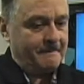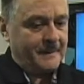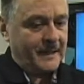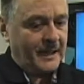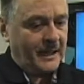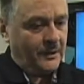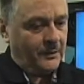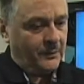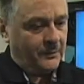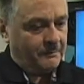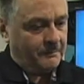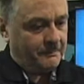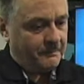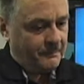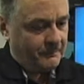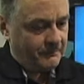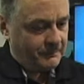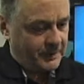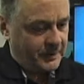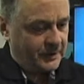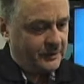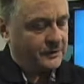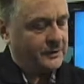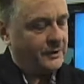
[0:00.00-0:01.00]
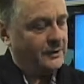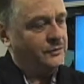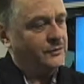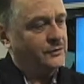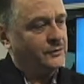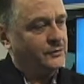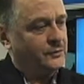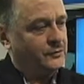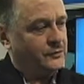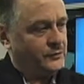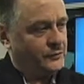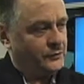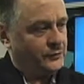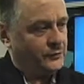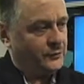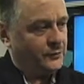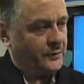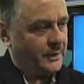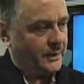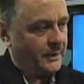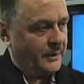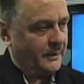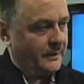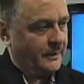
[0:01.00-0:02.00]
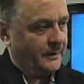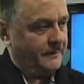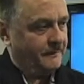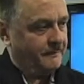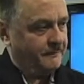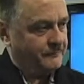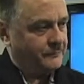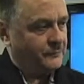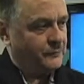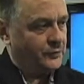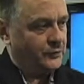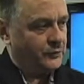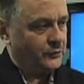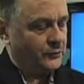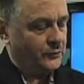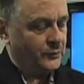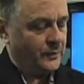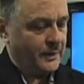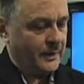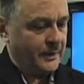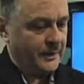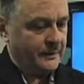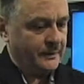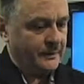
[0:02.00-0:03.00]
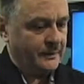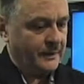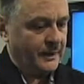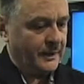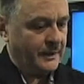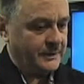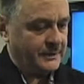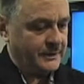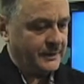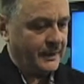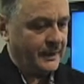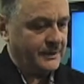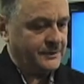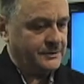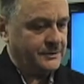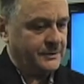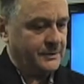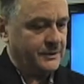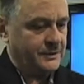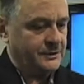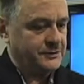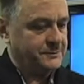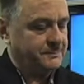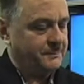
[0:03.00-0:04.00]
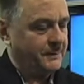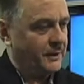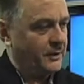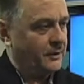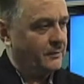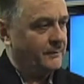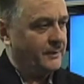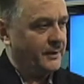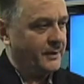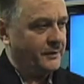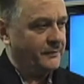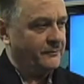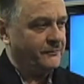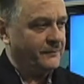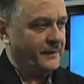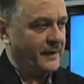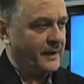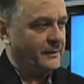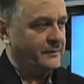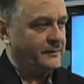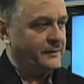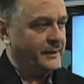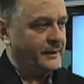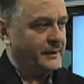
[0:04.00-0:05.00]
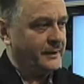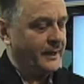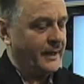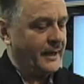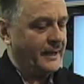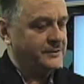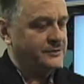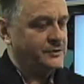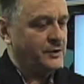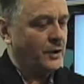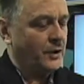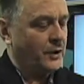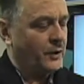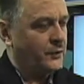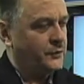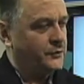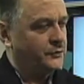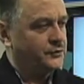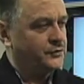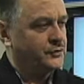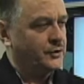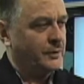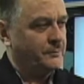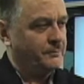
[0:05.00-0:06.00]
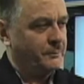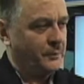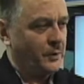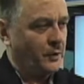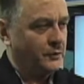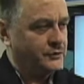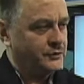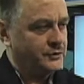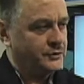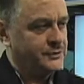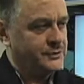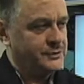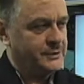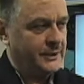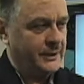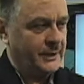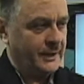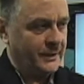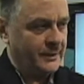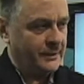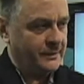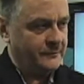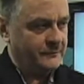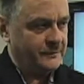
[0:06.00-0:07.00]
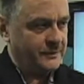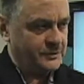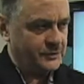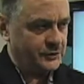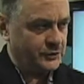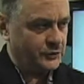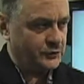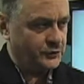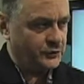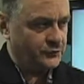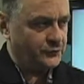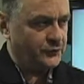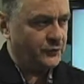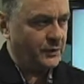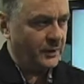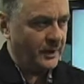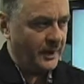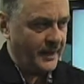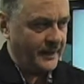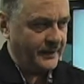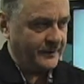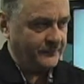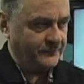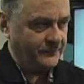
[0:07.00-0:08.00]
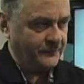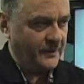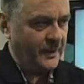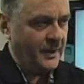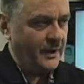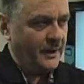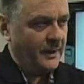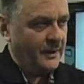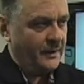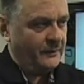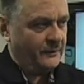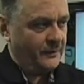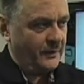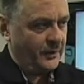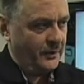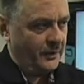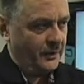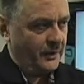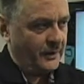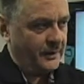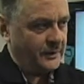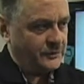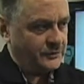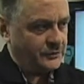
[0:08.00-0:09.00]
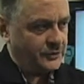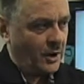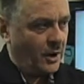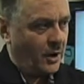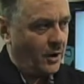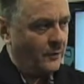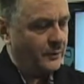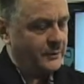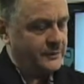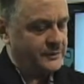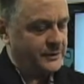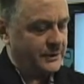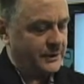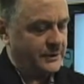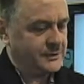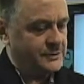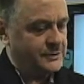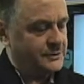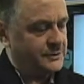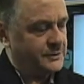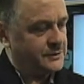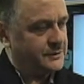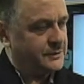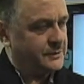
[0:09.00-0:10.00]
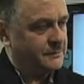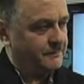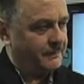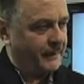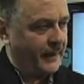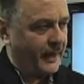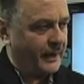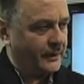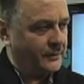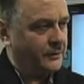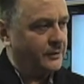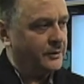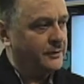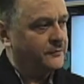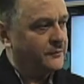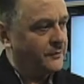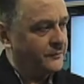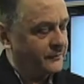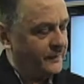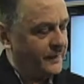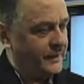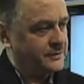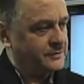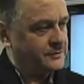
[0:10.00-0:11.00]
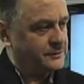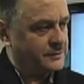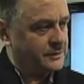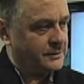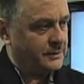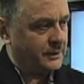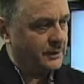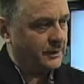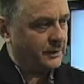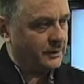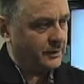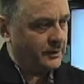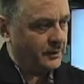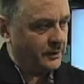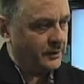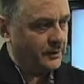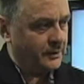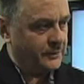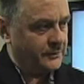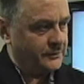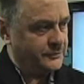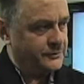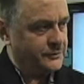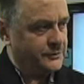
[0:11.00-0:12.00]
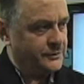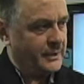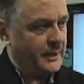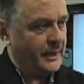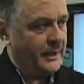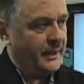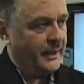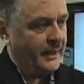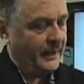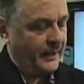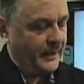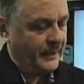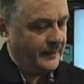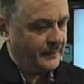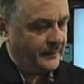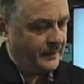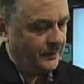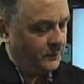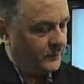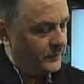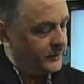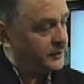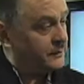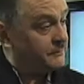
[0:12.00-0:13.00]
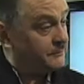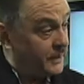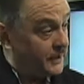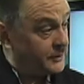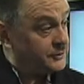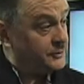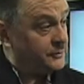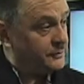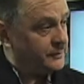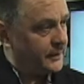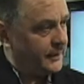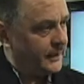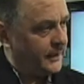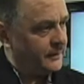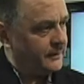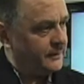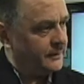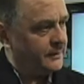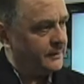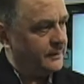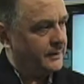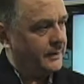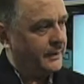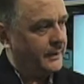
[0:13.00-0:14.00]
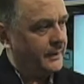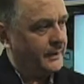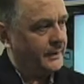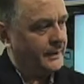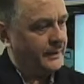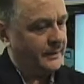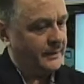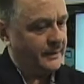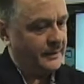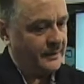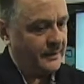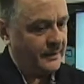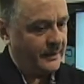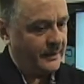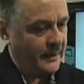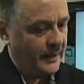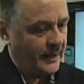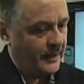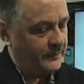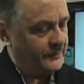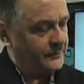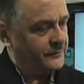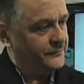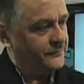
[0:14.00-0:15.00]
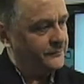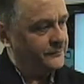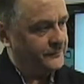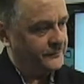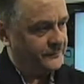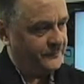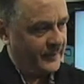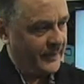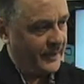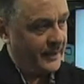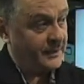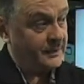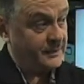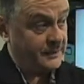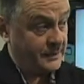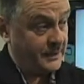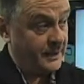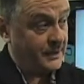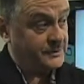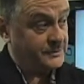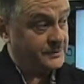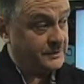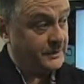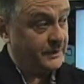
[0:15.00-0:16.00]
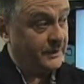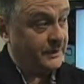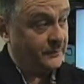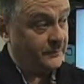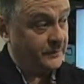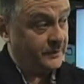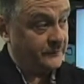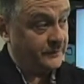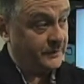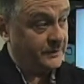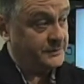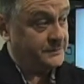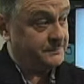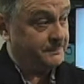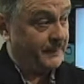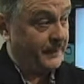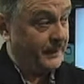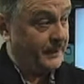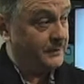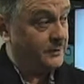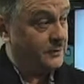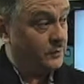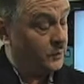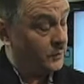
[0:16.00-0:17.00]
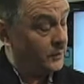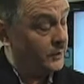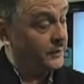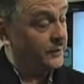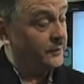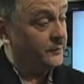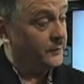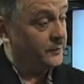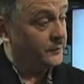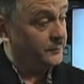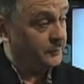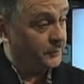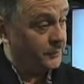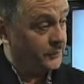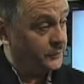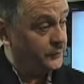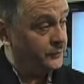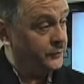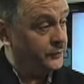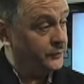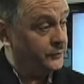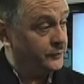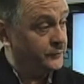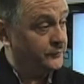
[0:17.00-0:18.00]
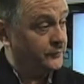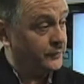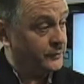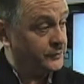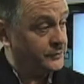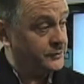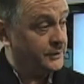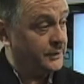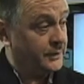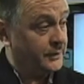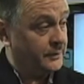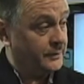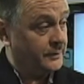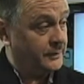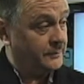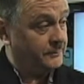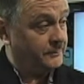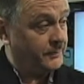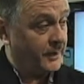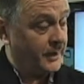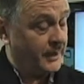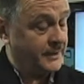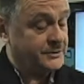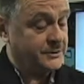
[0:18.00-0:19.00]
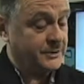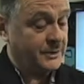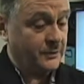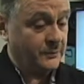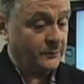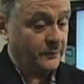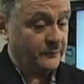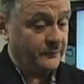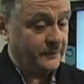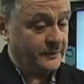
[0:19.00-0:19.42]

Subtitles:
He continued to test and experiment and found that as a hose approaches the end of its useful life, there is always a consistent pattern of events that occurs, and that we could measure that. And out of that testing, we've expanded, working with Purdue University on a project, we've